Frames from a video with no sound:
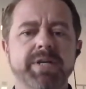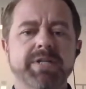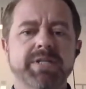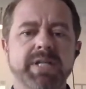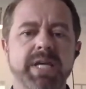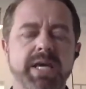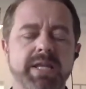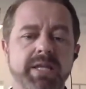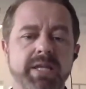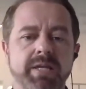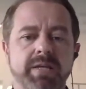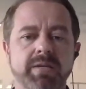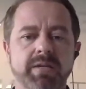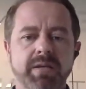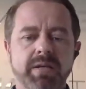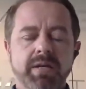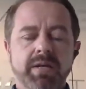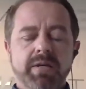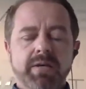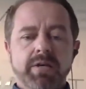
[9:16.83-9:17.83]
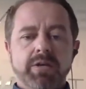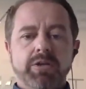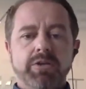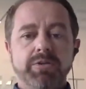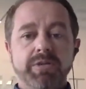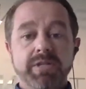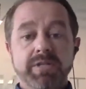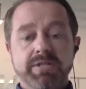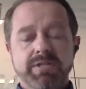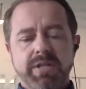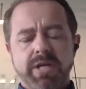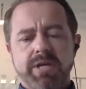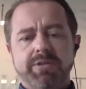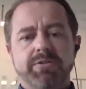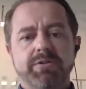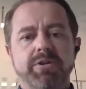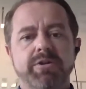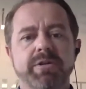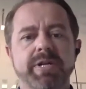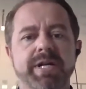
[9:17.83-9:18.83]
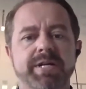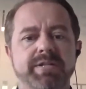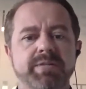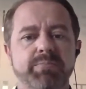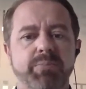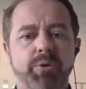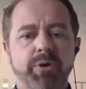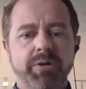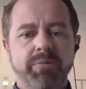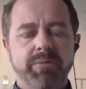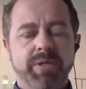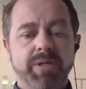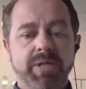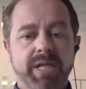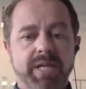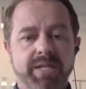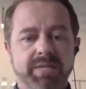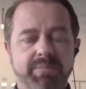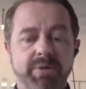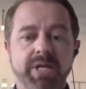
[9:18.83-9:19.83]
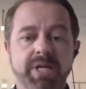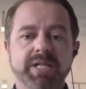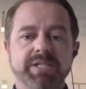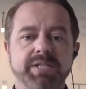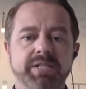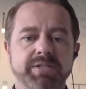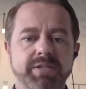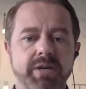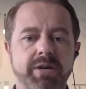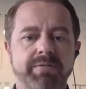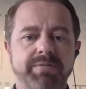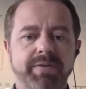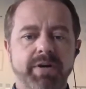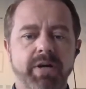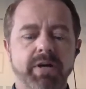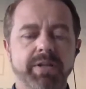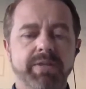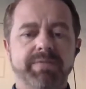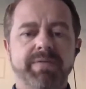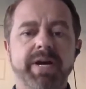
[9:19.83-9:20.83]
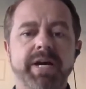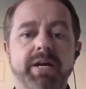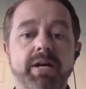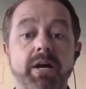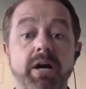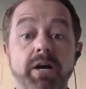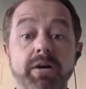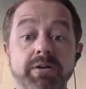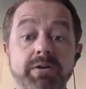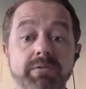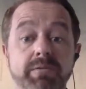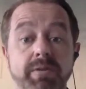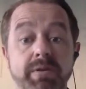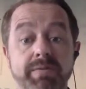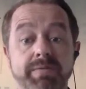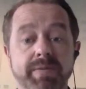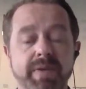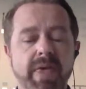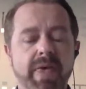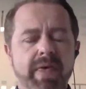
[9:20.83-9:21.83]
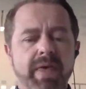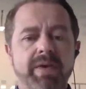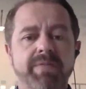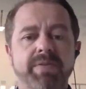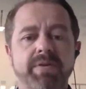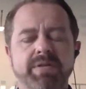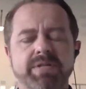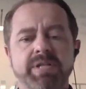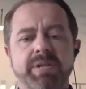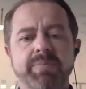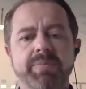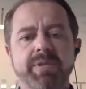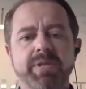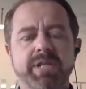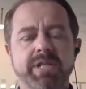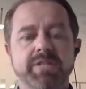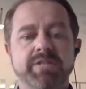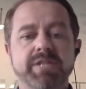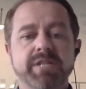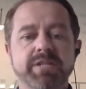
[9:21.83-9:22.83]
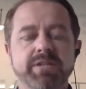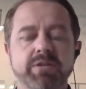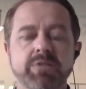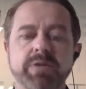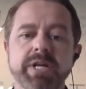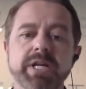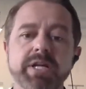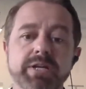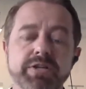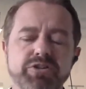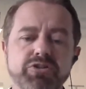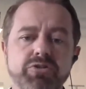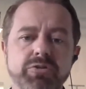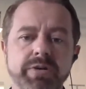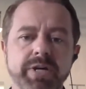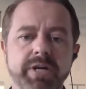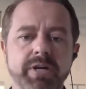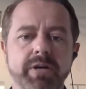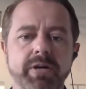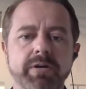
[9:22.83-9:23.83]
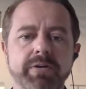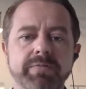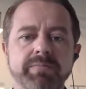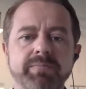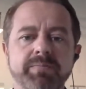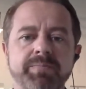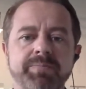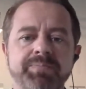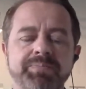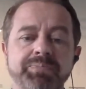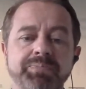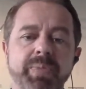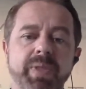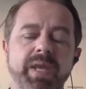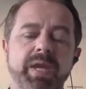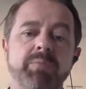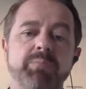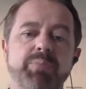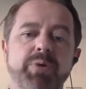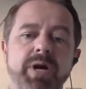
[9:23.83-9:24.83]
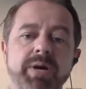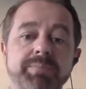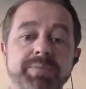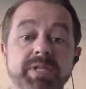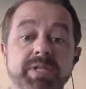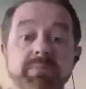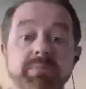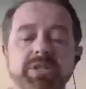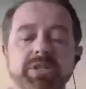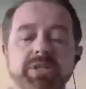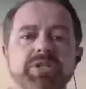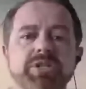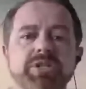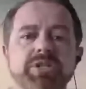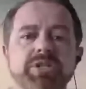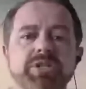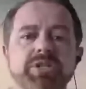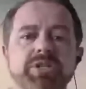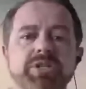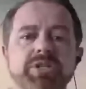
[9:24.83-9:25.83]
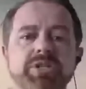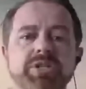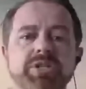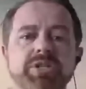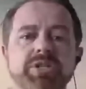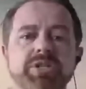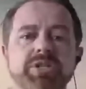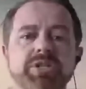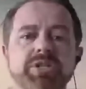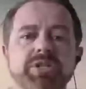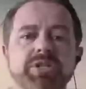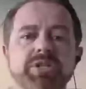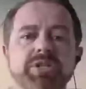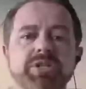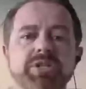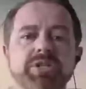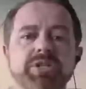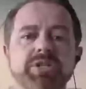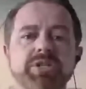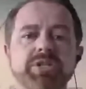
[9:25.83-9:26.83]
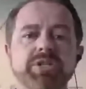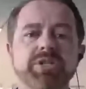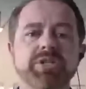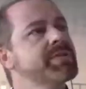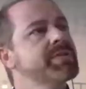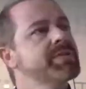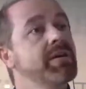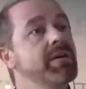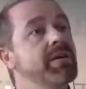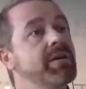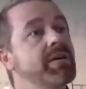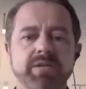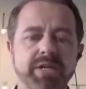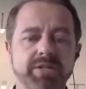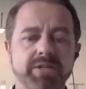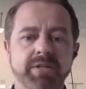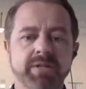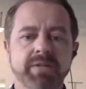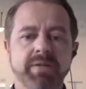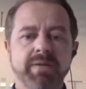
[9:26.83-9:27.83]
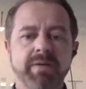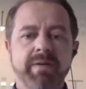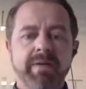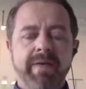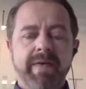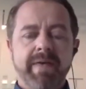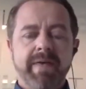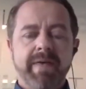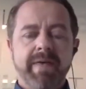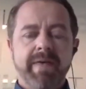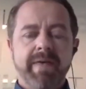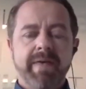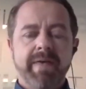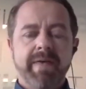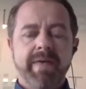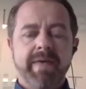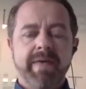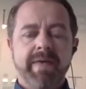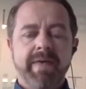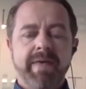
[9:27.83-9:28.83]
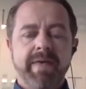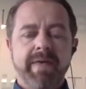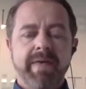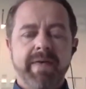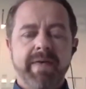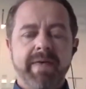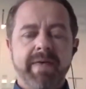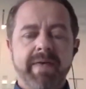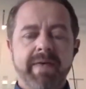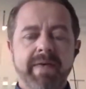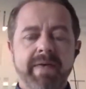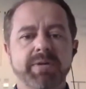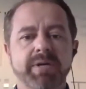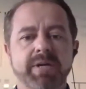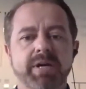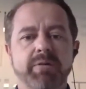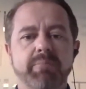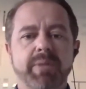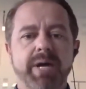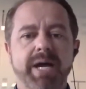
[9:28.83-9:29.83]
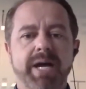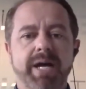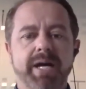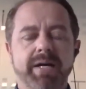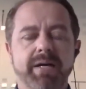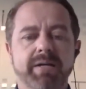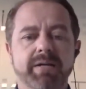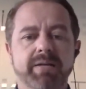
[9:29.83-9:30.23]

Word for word: and then you didn't schedule your next appointment and it's because it's our fault. If I call you, if, if there's something that's then creating a trigger and prompting me, Justin was here yesterday, he's a new patient, and we didn't reschedule him to come back